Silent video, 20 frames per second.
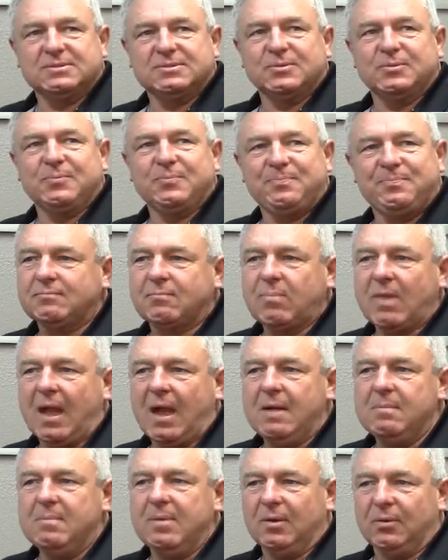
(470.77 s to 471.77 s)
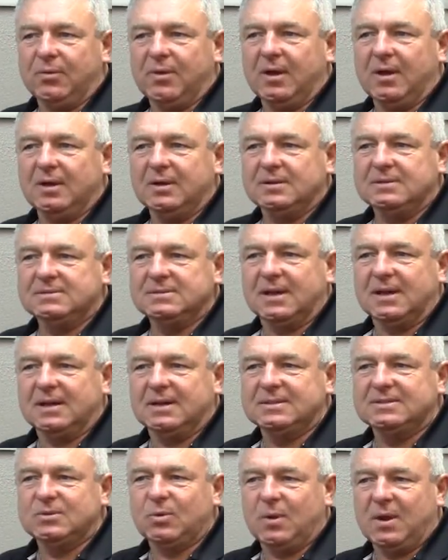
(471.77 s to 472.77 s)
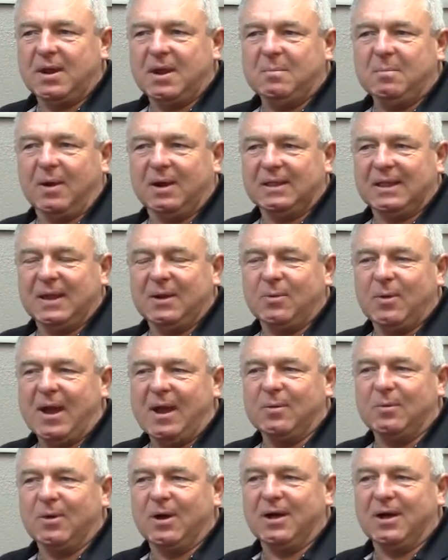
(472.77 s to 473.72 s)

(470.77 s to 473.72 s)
So I built a 29 Model 8 wrap